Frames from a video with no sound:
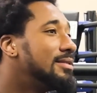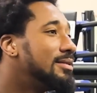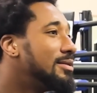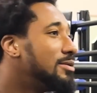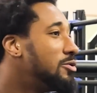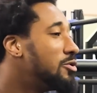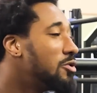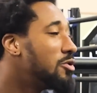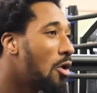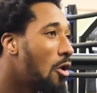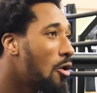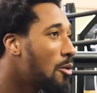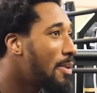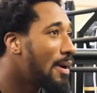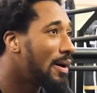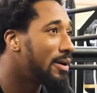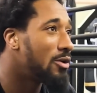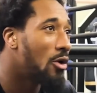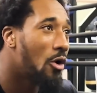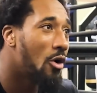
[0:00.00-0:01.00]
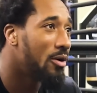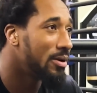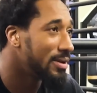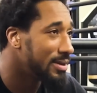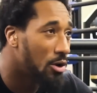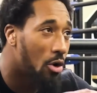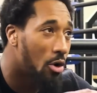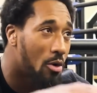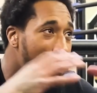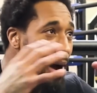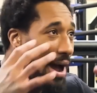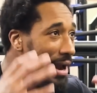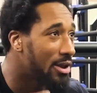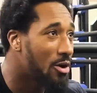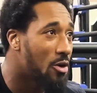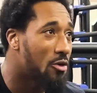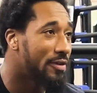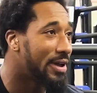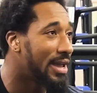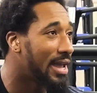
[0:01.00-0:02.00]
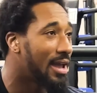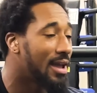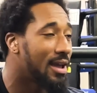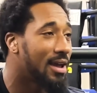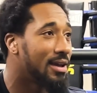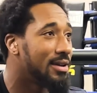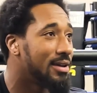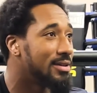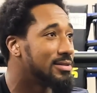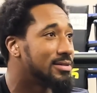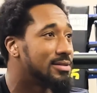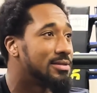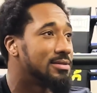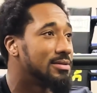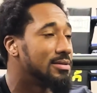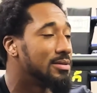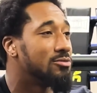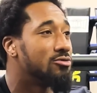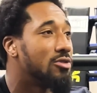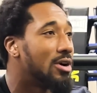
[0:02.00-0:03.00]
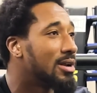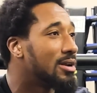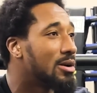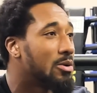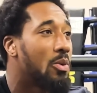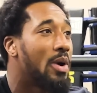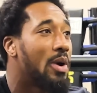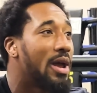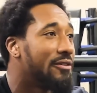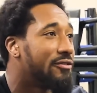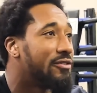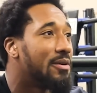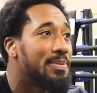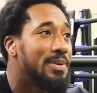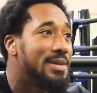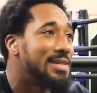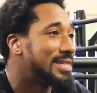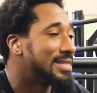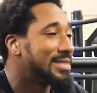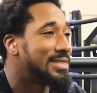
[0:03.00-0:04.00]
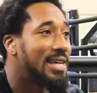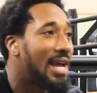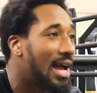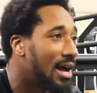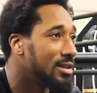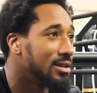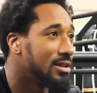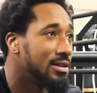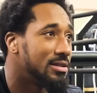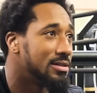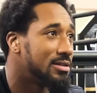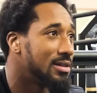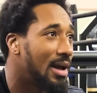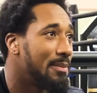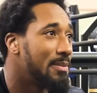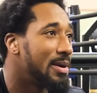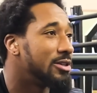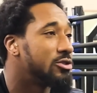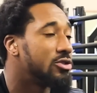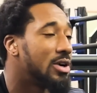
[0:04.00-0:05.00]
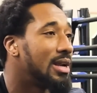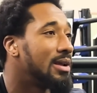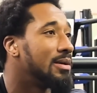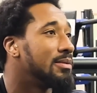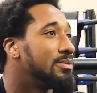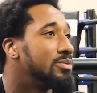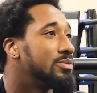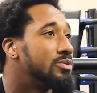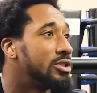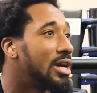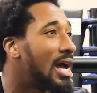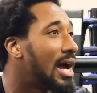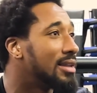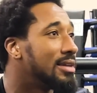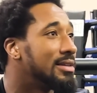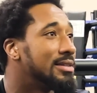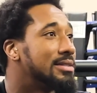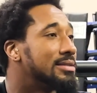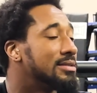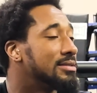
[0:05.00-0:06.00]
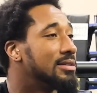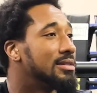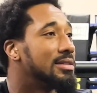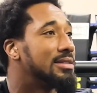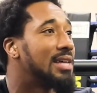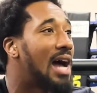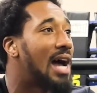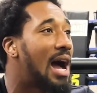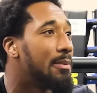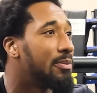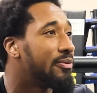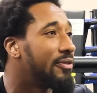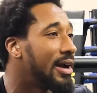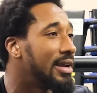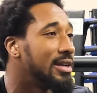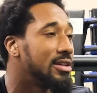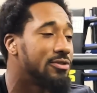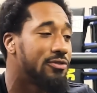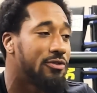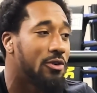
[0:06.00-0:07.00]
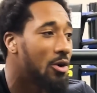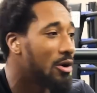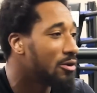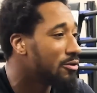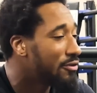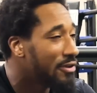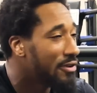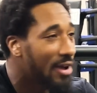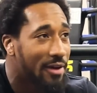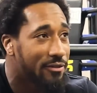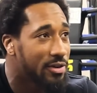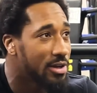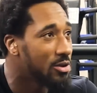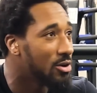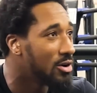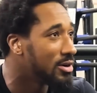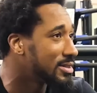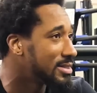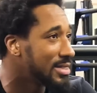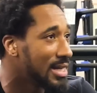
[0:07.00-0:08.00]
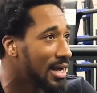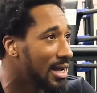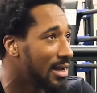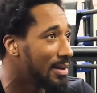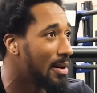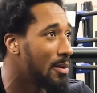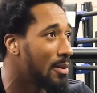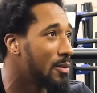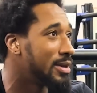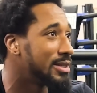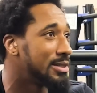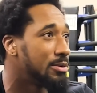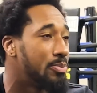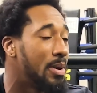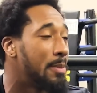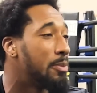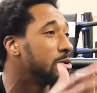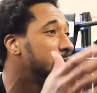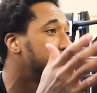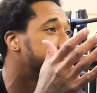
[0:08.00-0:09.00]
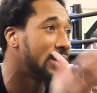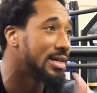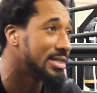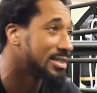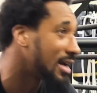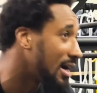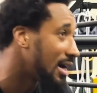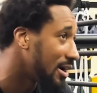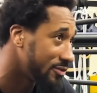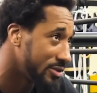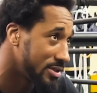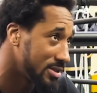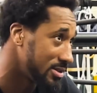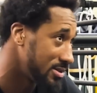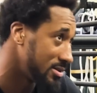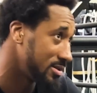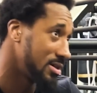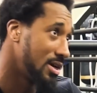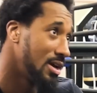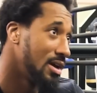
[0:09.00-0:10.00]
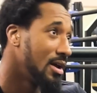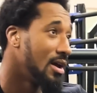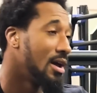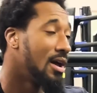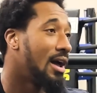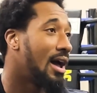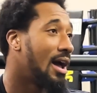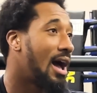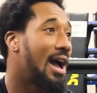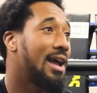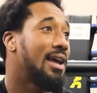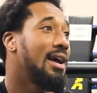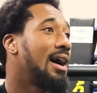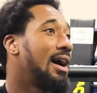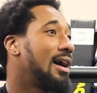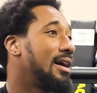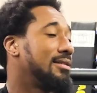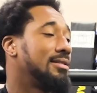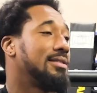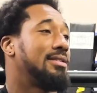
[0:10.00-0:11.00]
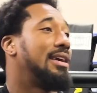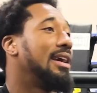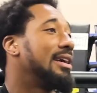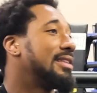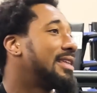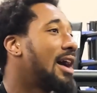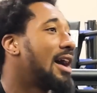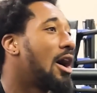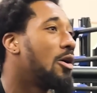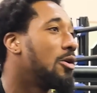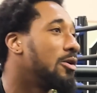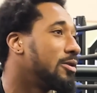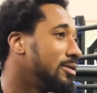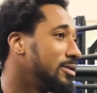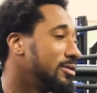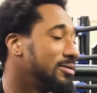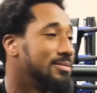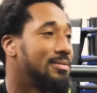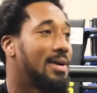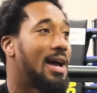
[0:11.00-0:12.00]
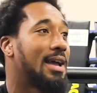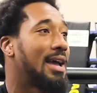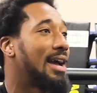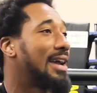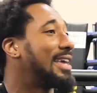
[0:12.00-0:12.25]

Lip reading: nobody over here is running away from this challenge. I've been trying to challenge the top fighters for a very long time. I went to people's press conferences. I got kicked out, and I